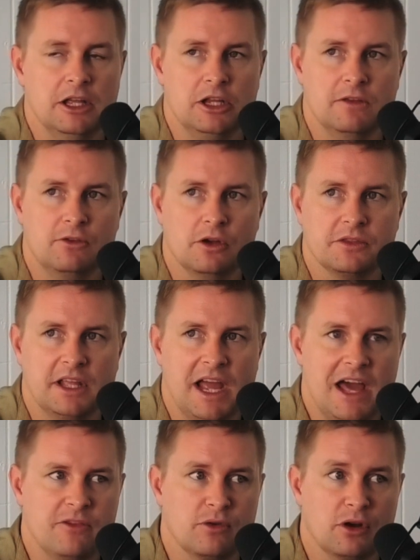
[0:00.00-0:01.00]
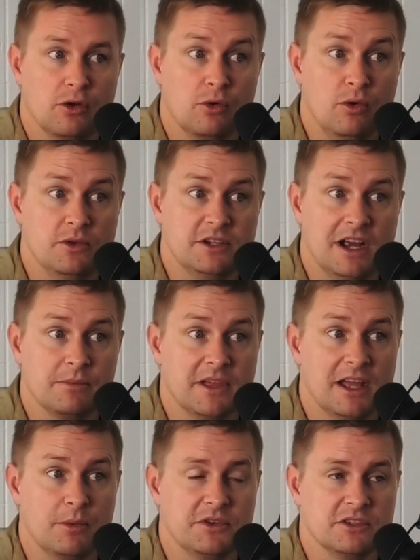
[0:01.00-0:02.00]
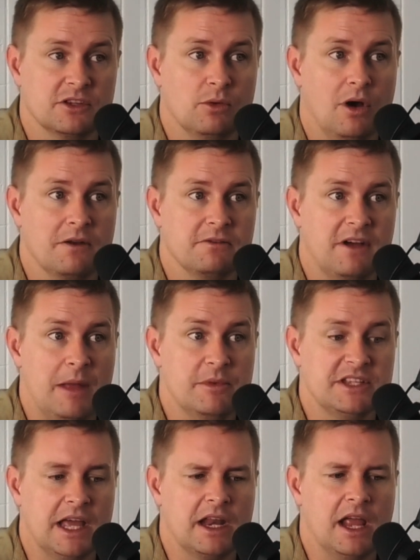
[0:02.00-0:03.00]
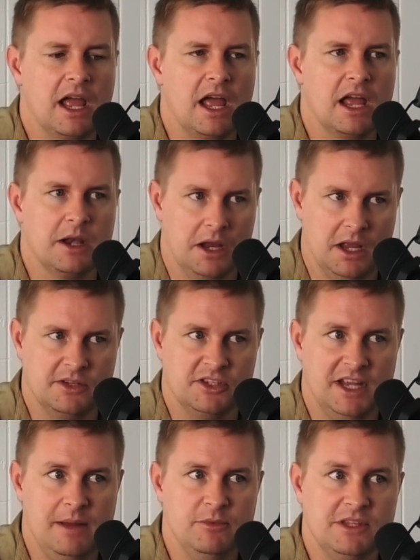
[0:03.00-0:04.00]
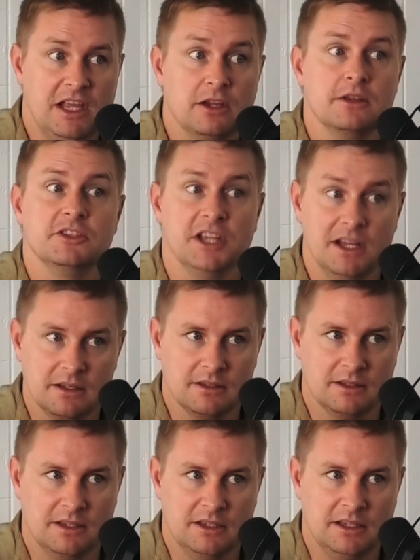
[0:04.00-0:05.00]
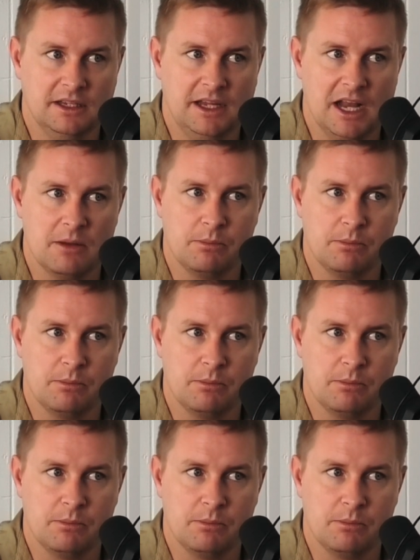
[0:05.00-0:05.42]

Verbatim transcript: You've got the Katherine Gorge up there, which is yes. quite famous, and it, it, it seems that you did get a